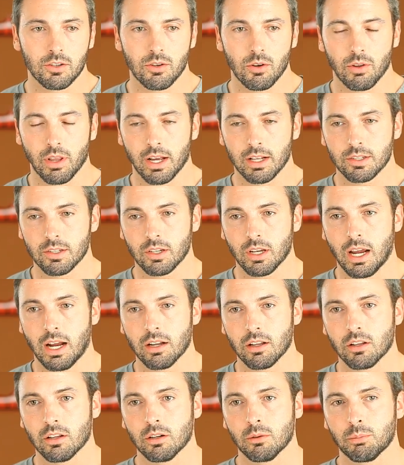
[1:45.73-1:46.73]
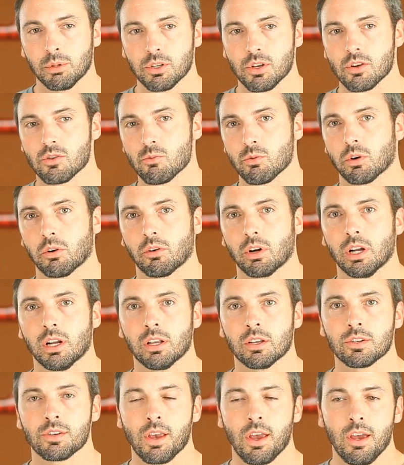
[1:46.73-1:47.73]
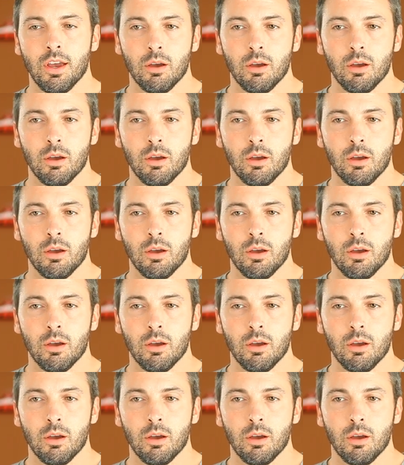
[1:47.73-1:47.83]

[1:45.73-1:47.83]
So that's kind of the position we were in, is